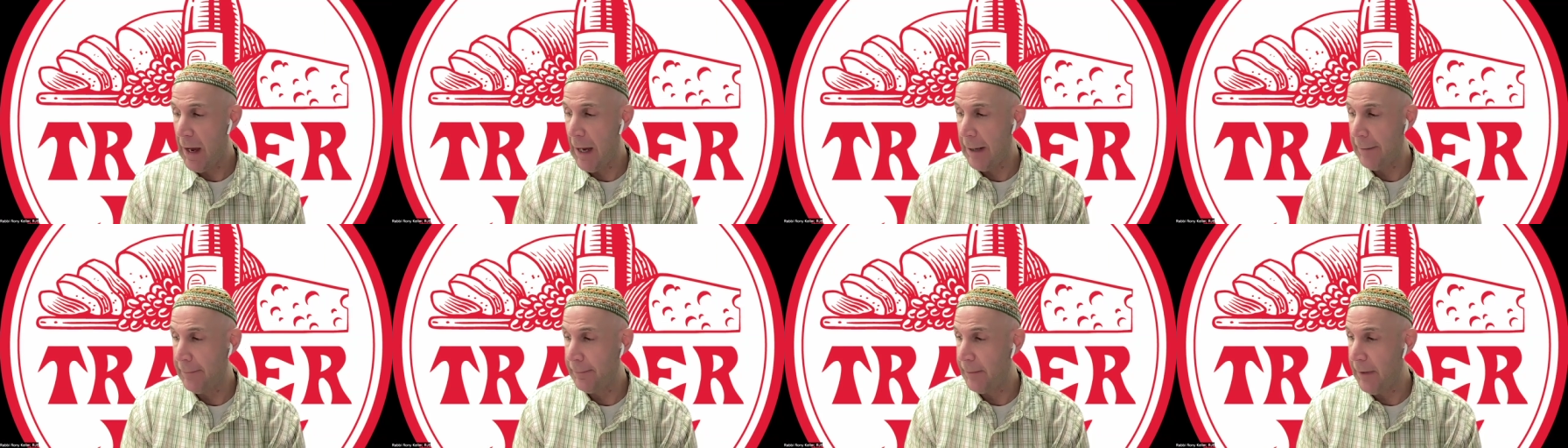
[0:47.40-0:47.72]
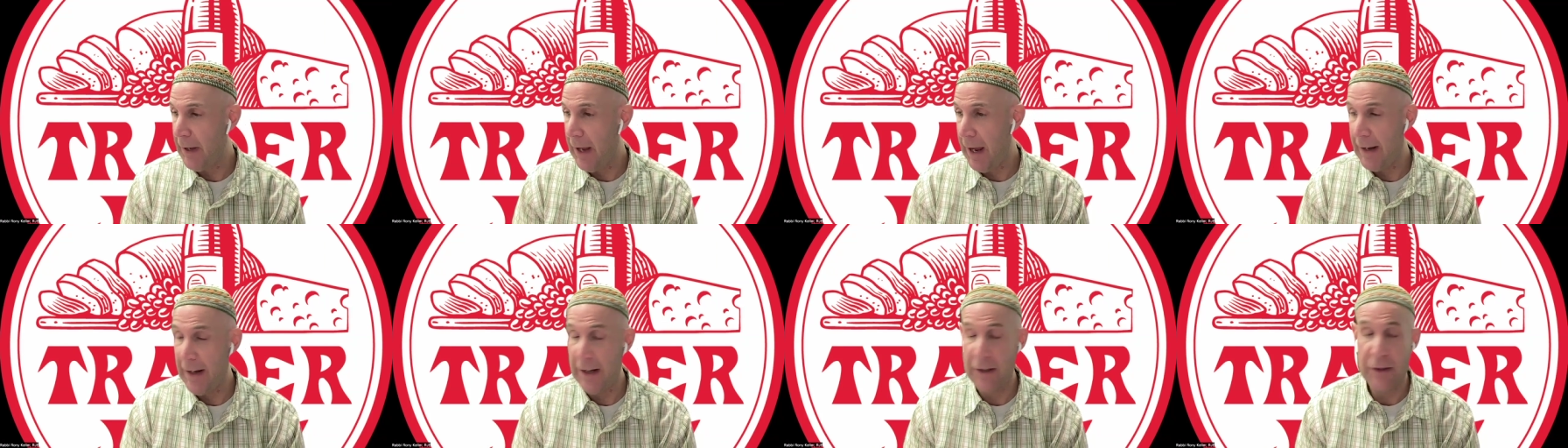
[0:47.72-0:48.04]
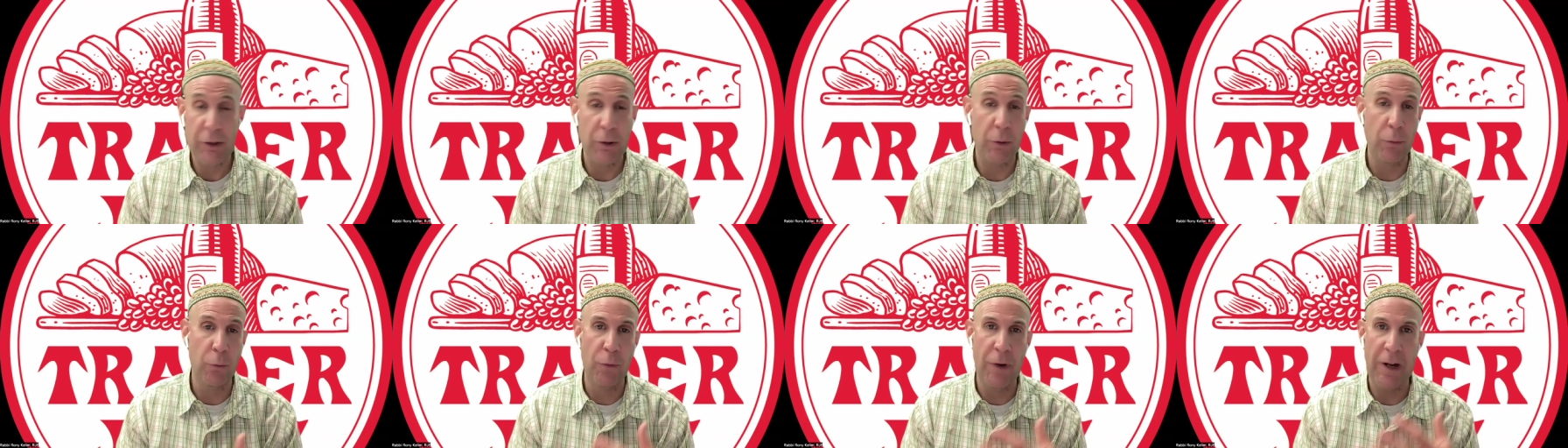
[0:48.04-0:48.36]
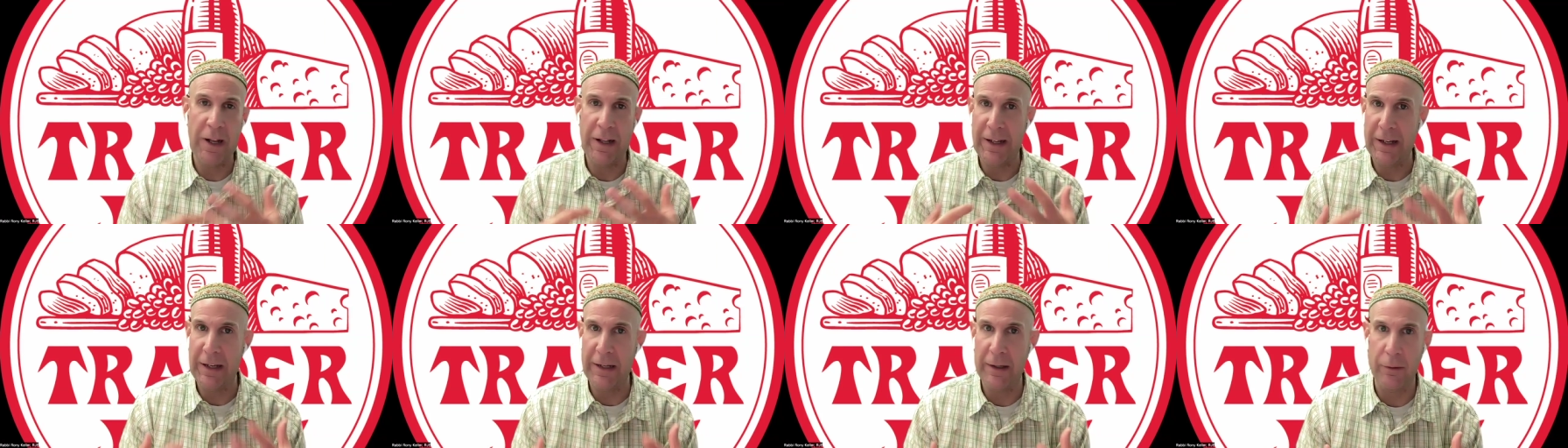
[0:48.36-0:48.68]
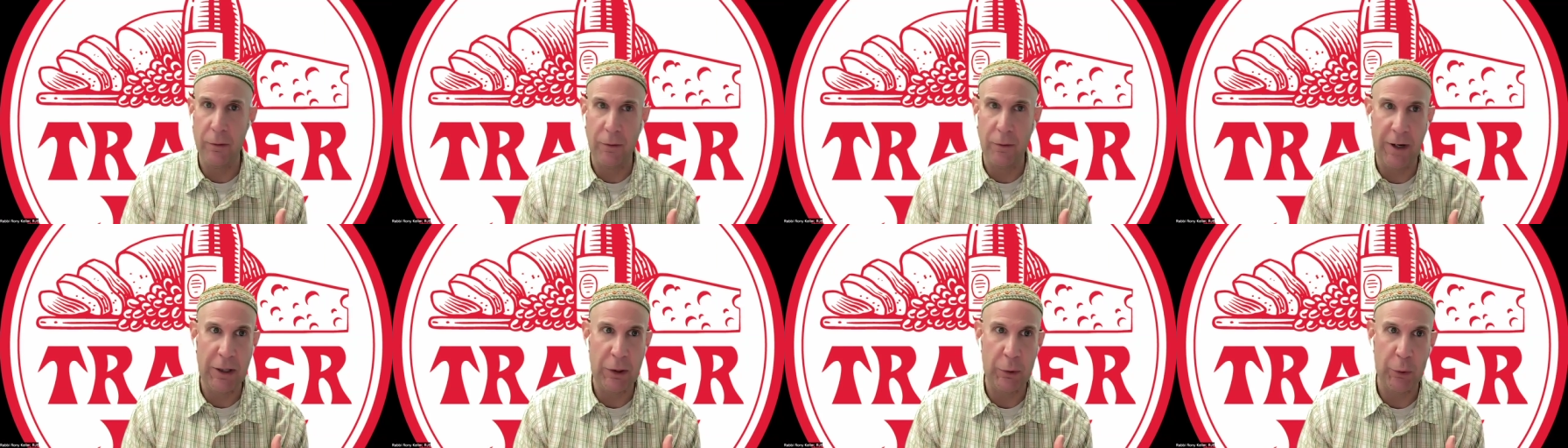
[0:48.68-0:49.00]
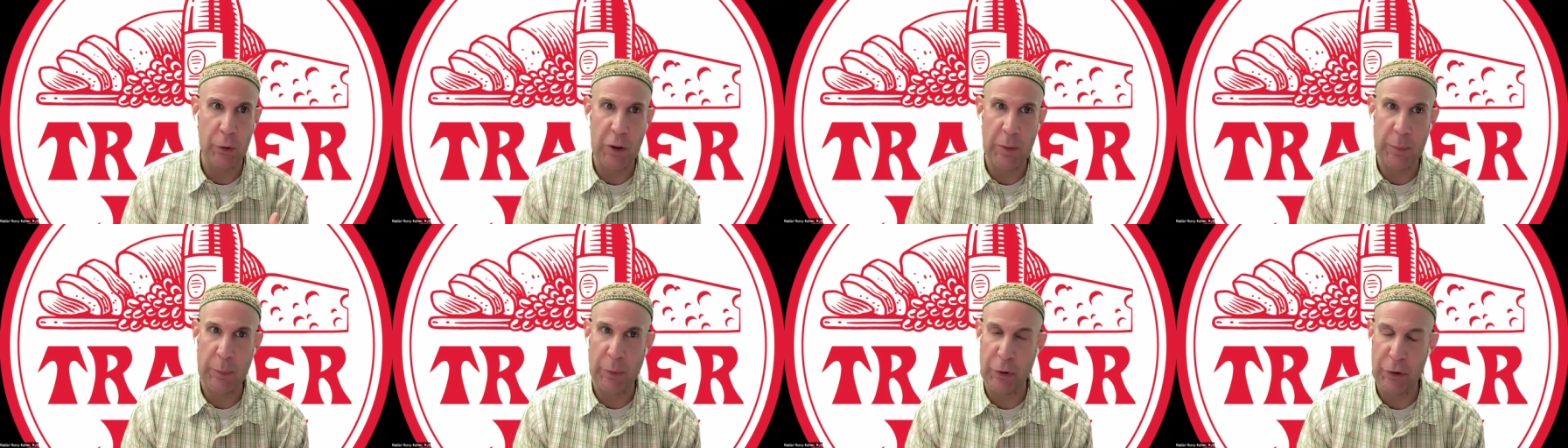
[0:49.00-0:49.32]
And it's a really great
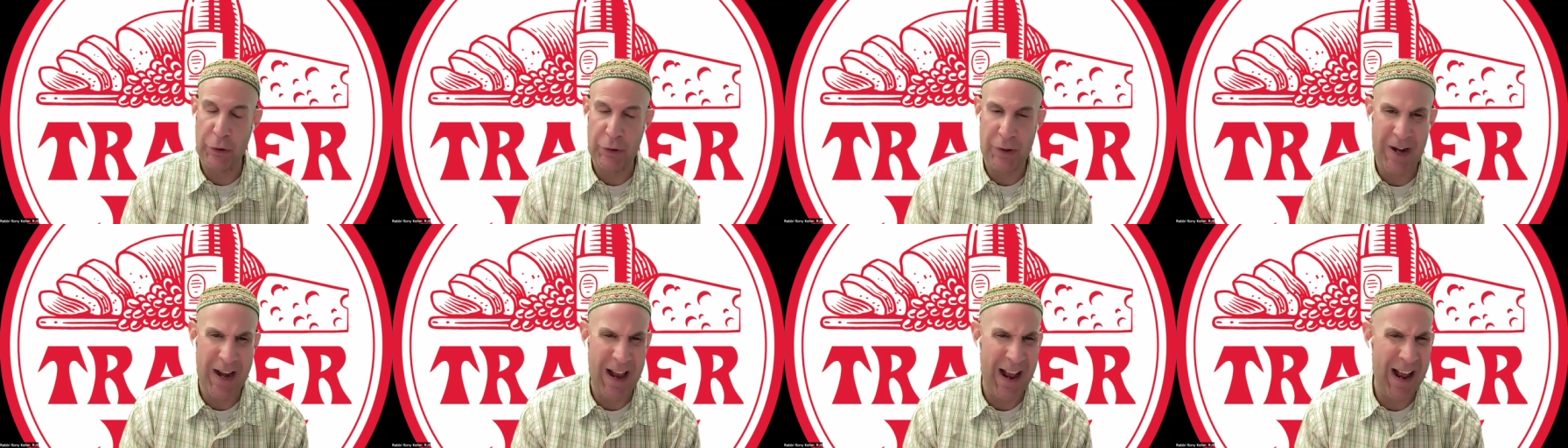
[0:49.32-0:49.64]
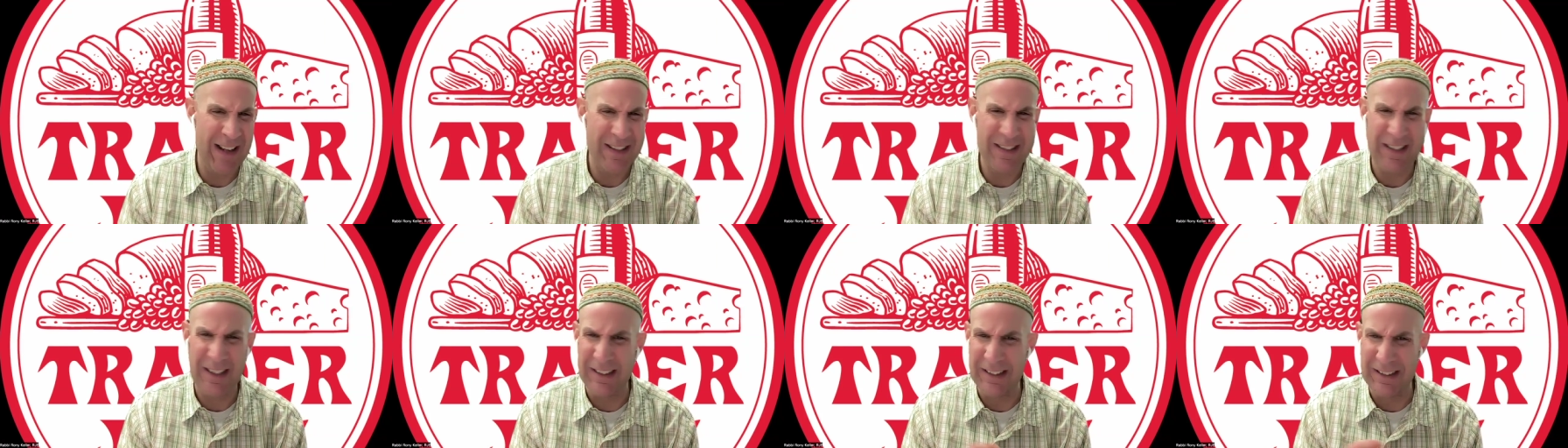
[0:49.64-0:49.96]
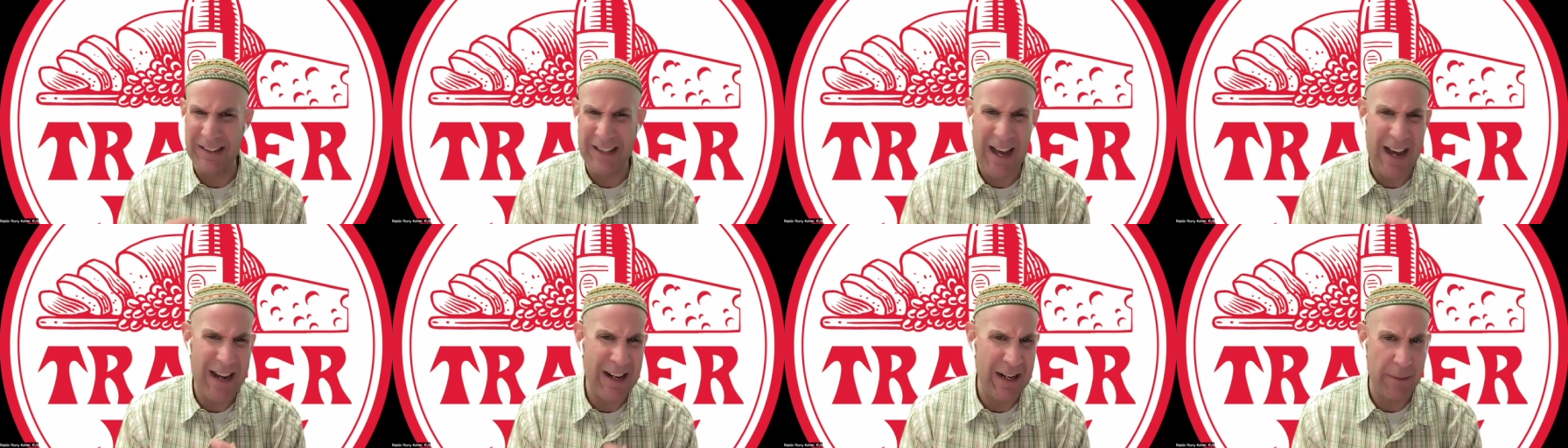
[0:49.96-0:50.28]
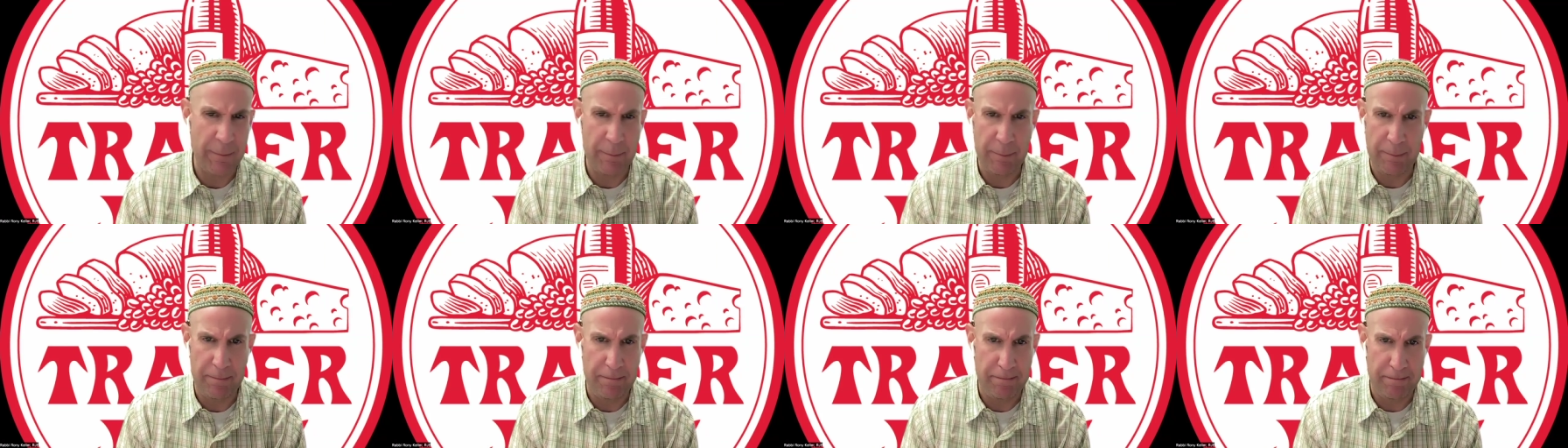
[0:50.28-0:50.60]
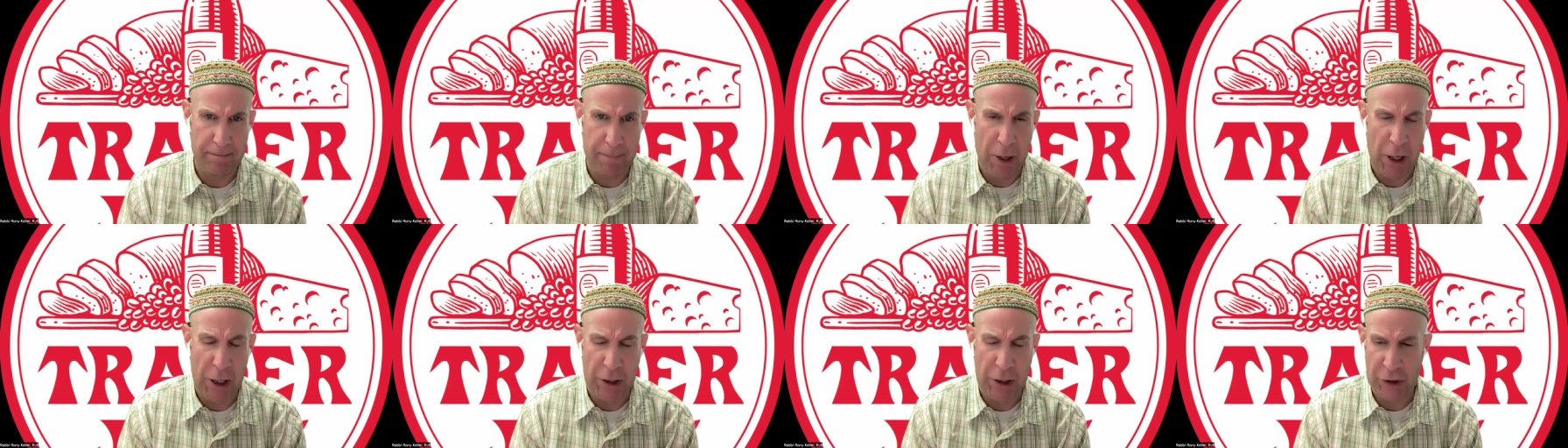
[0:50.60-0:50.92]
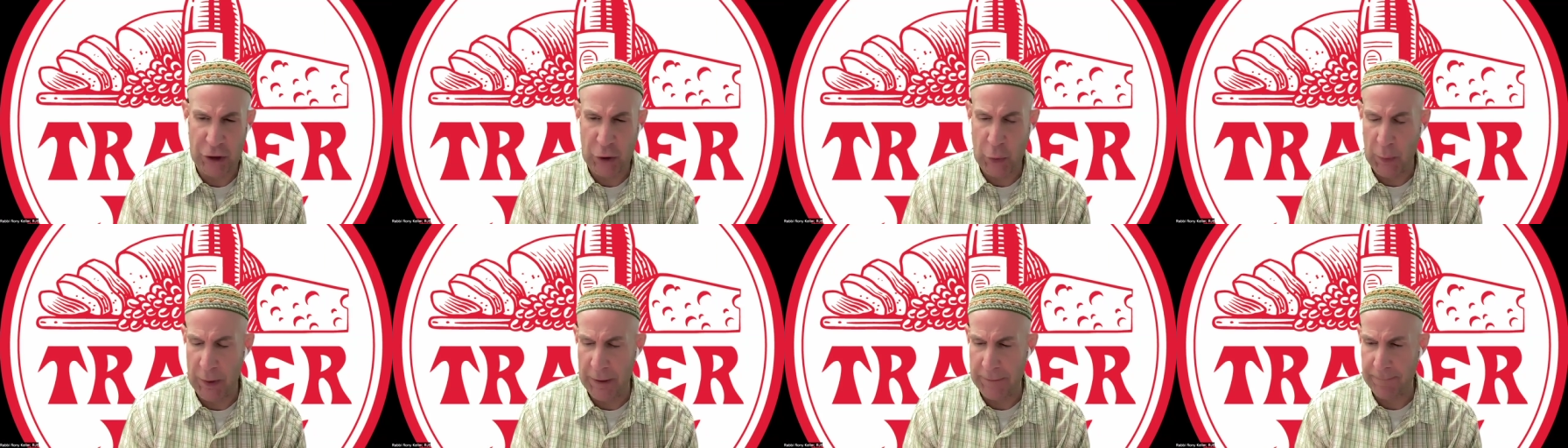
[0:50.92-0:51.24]
Torah portion that has a lot of
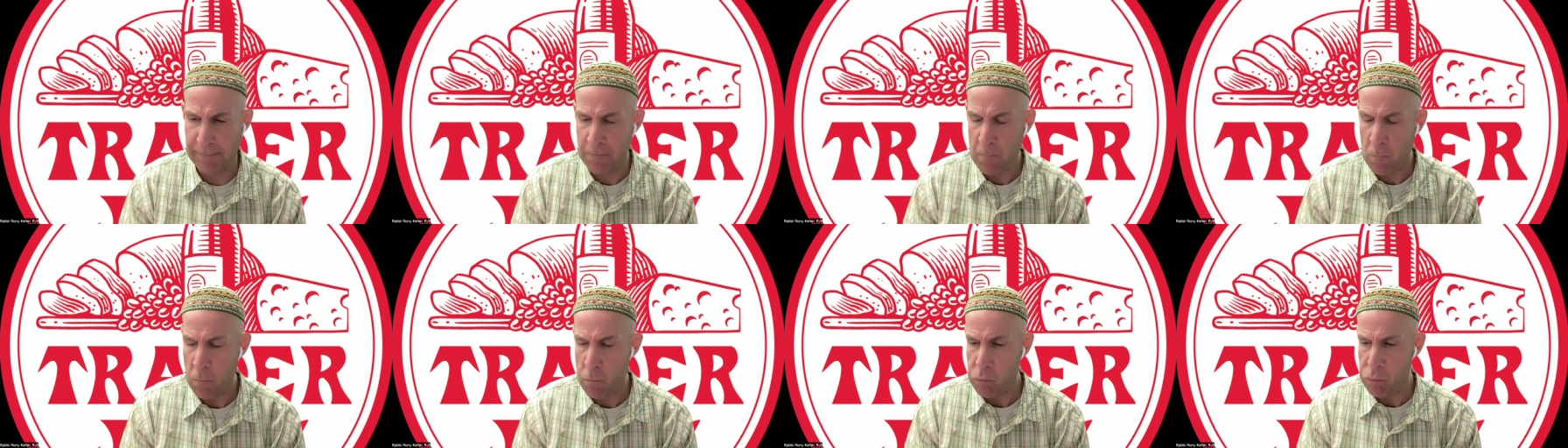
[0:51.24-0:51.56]
parts to it.